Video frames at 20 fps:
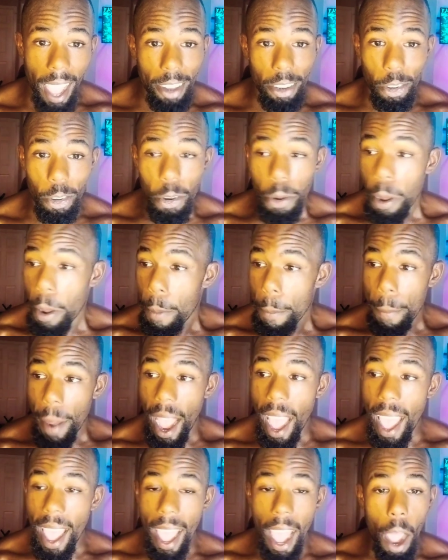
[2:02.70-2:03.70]
I know,
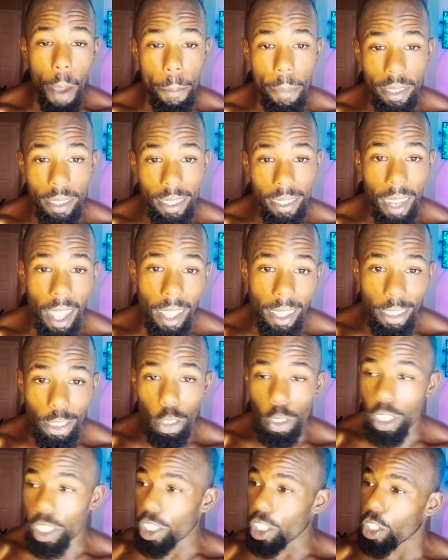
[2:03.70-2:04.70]
by how much knowledge
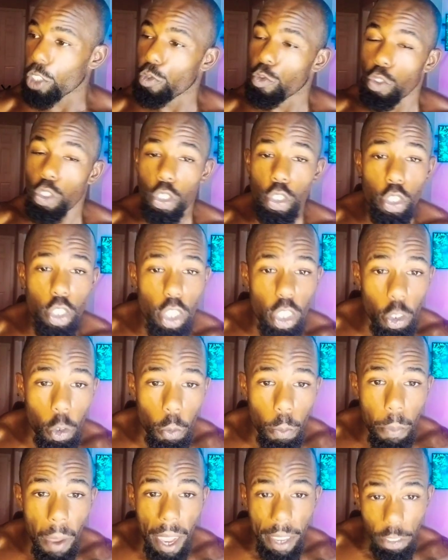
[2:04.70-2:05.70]
you can learn
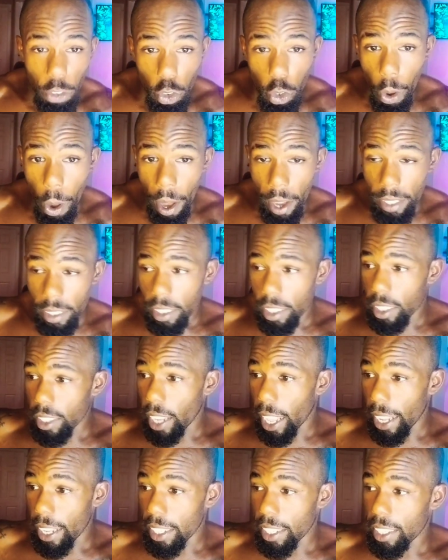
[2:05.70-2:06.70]
just by trying to
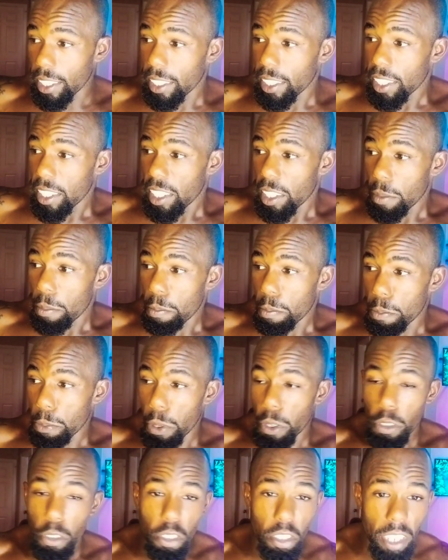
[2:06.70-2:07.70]
like
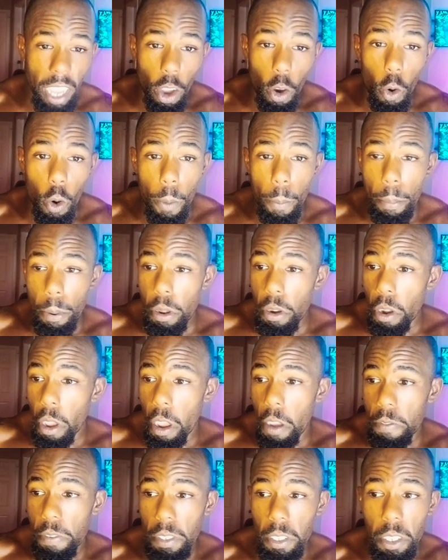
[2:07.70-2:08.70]
project or put
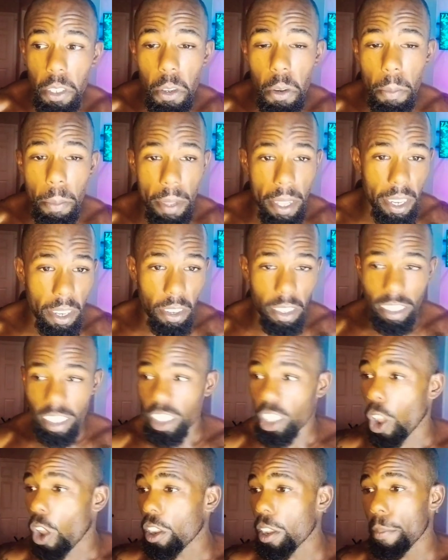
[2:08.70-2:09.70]
off a little bit or
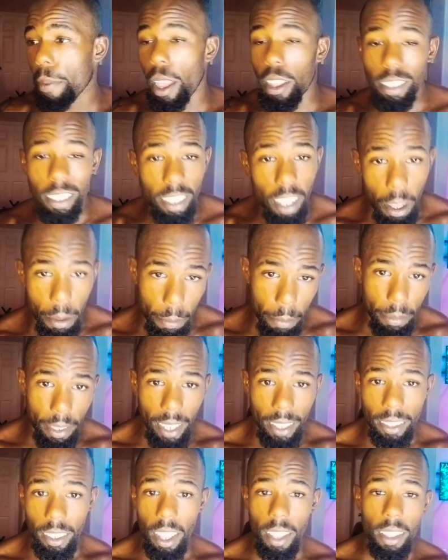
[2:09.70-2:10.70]
talk about something
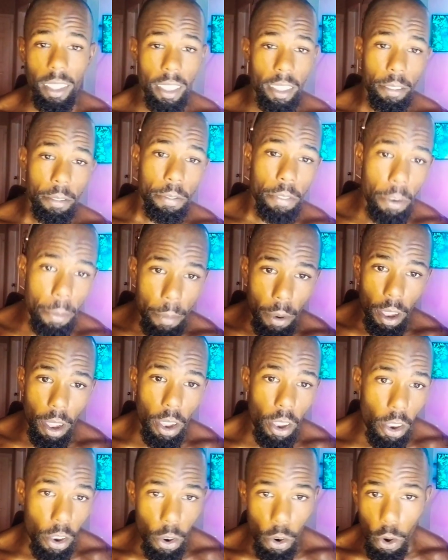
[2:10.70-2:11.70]
that's other than
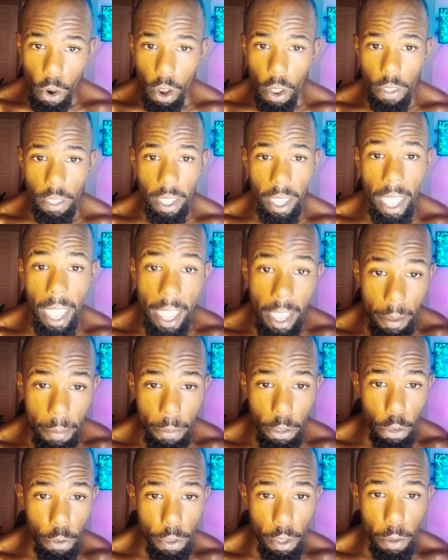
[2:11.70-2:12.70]
football or the game.
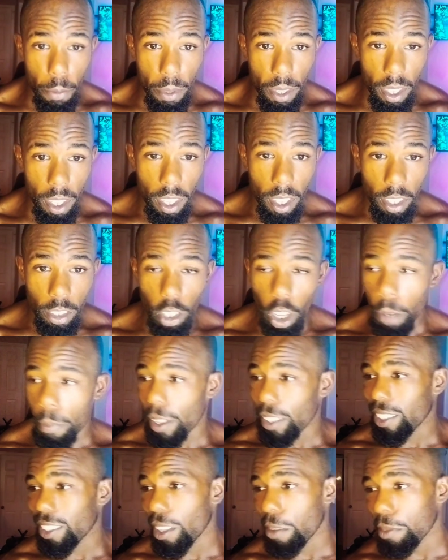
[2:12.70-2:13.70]
You feel me? Talk
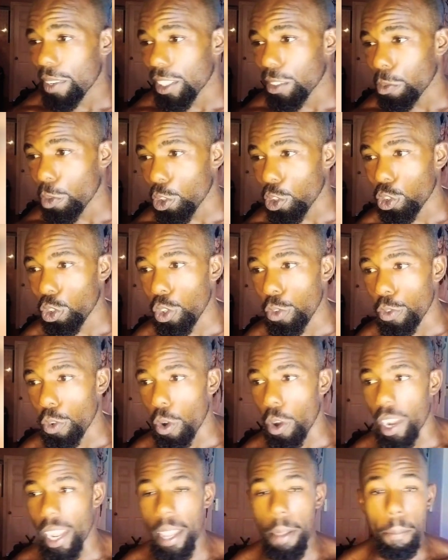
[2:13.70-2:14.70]
about something that's more
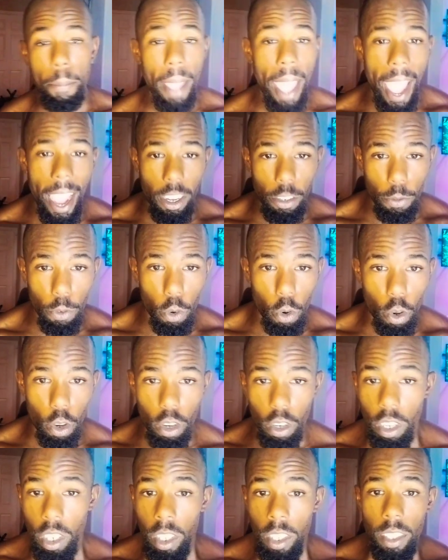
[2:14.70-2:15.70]
truthful or impactful
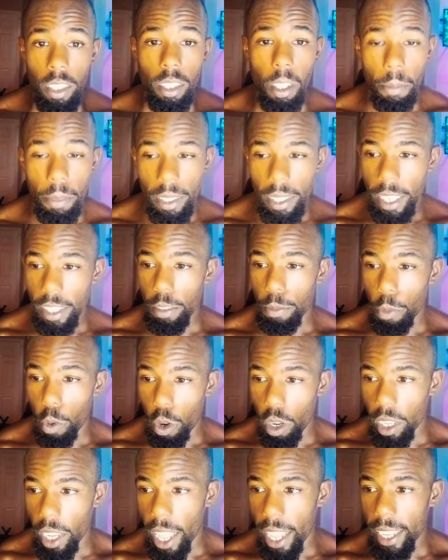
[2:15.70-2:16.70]
or something that's
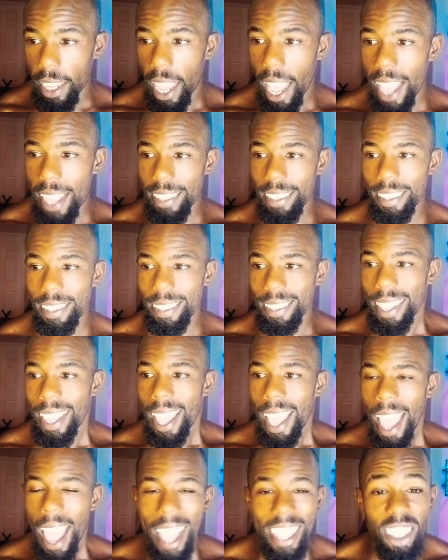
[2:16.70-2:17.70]
more like has
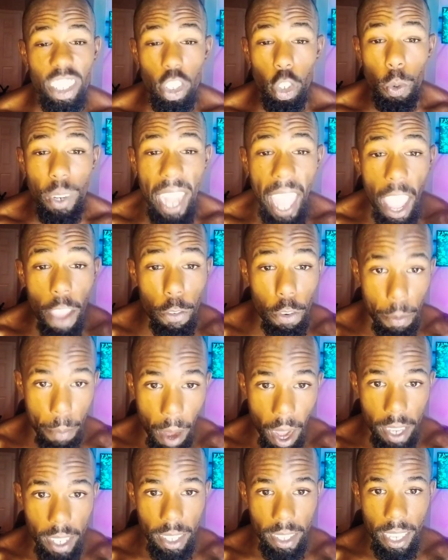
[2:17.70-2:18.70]
to do with
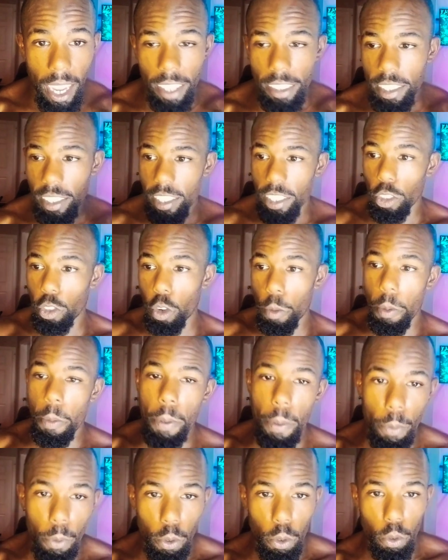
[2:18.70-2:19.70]
everybody, not just a group of
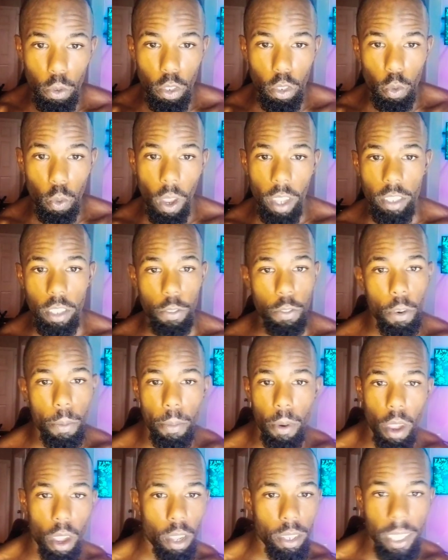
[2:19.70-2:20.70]
people who just watch the
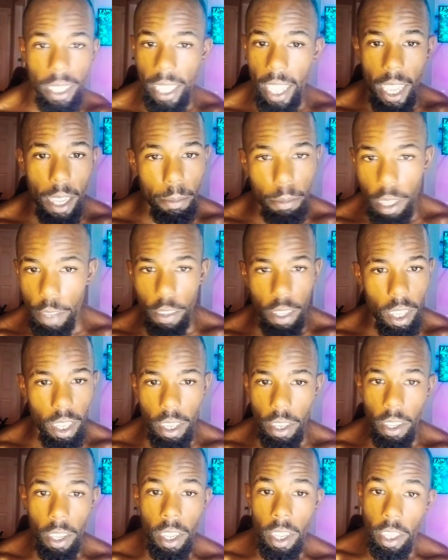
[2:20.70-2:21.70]
football and the games every
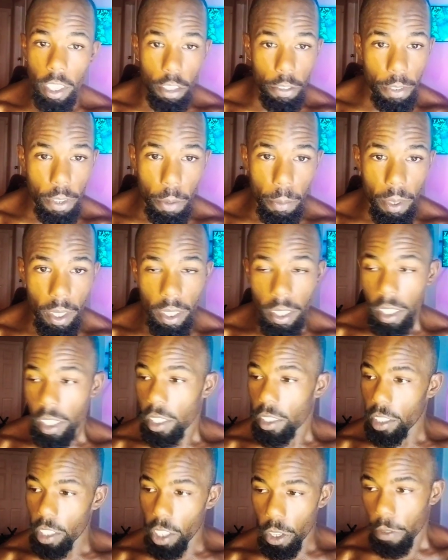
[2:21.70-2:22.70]
year. You feel me?
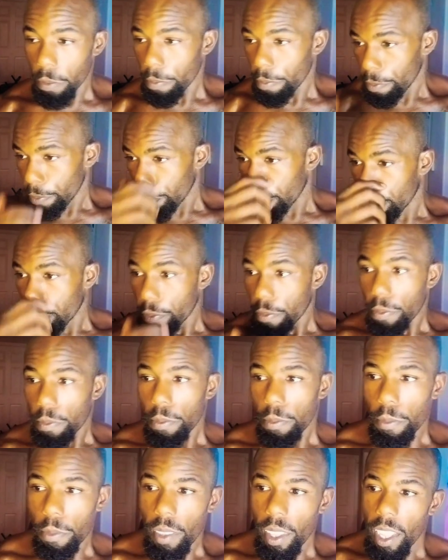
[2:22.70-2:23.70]
So
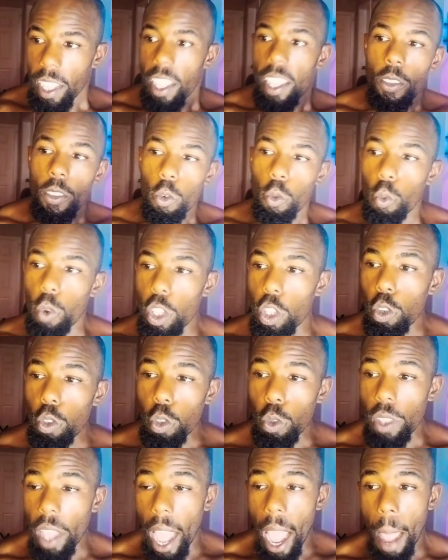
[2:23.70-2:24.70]
when you
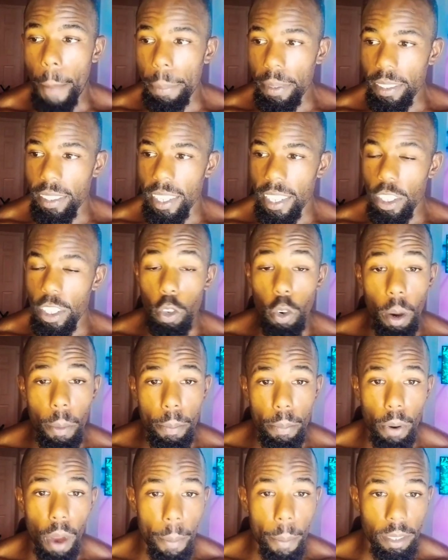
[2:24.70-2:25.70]
do the opposite, you are
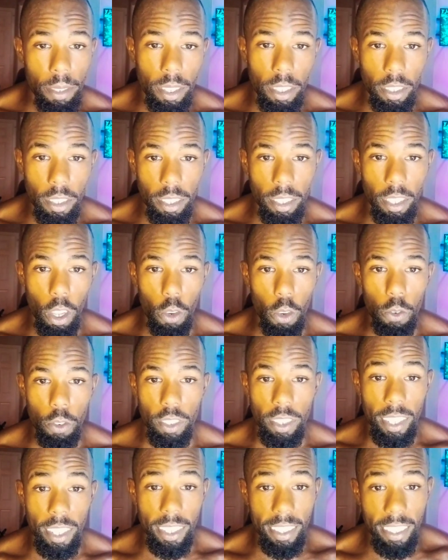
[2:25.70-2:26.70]
promising
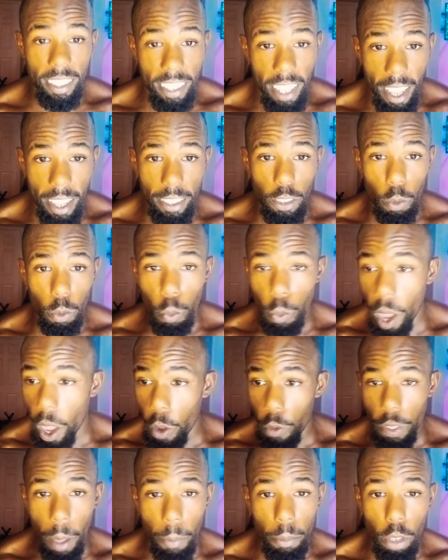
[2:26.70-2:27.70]
yourself success,
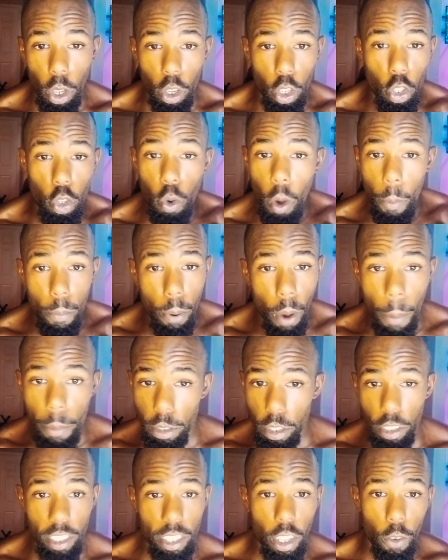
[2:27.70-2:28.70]
wealth. I'm talking, you are
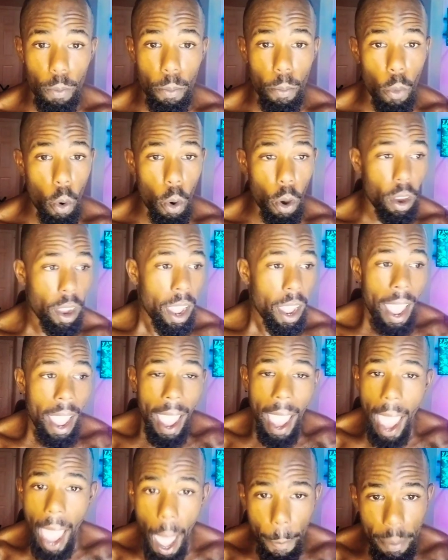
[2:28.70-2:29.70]
promising yourself more
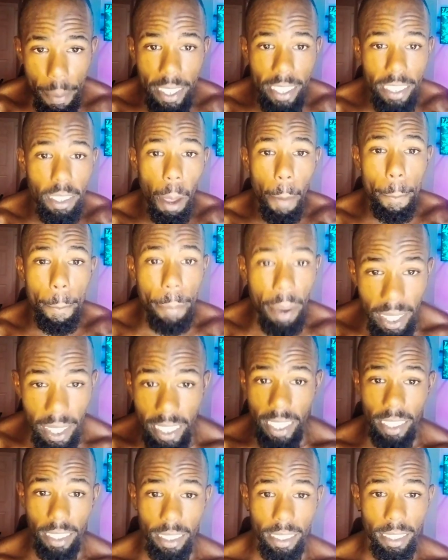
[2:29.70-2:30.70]
happiness,
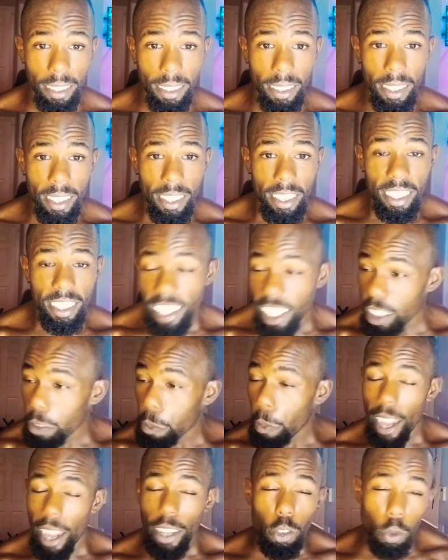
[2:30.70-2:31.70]
abundance.
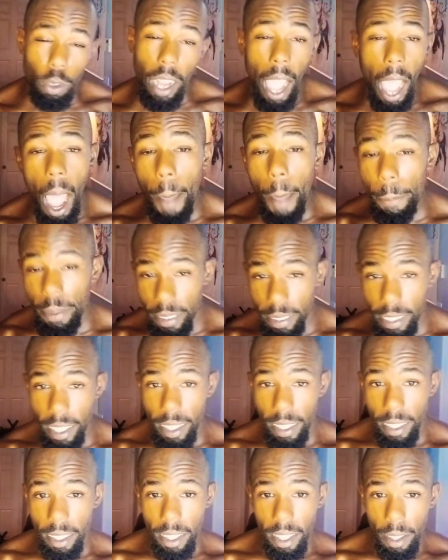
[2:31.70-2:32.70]
Just by doing the
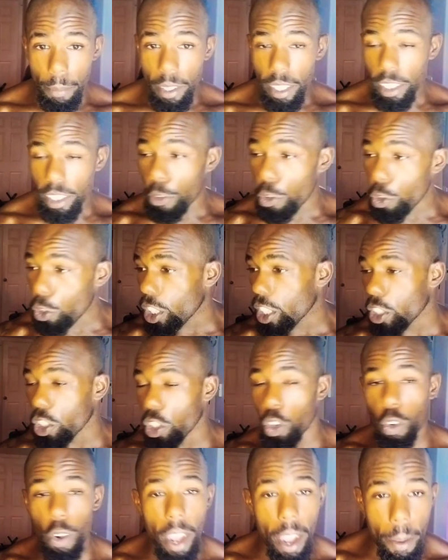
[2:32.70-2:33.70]
opposite. Because if you look at
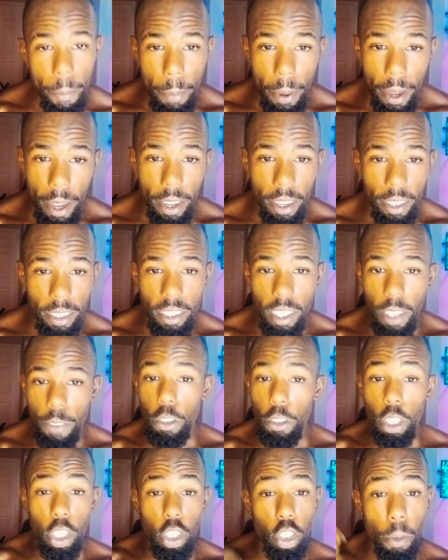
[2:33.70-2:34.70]
your grandparents, if
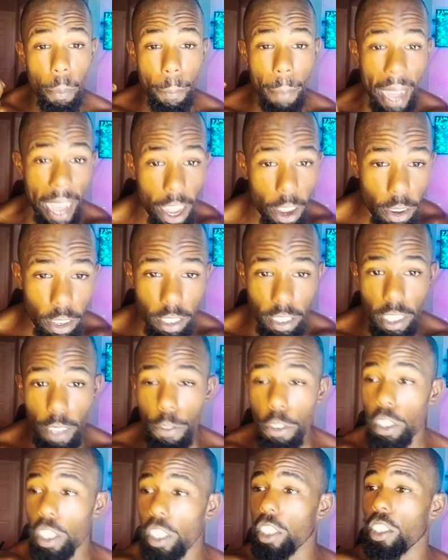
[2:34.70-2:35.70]
you look at your parents,
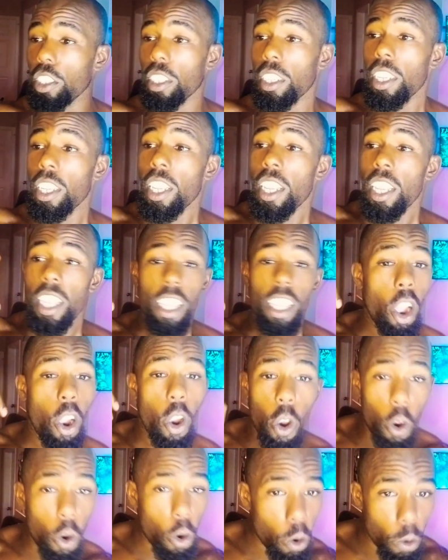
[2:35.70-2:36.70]
if you look at your
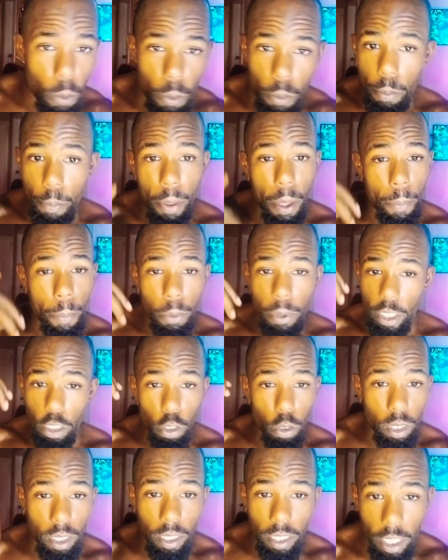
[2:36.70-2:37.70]
home, people
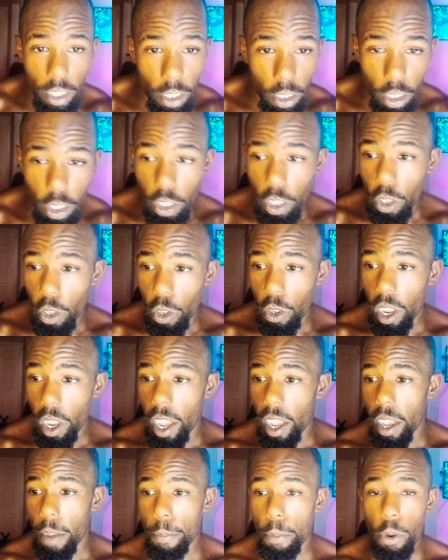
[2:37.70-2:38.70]
that you consider, you
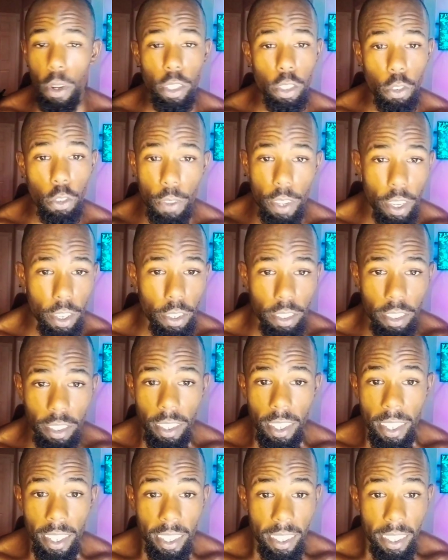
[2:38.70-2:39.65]
know, parental figures,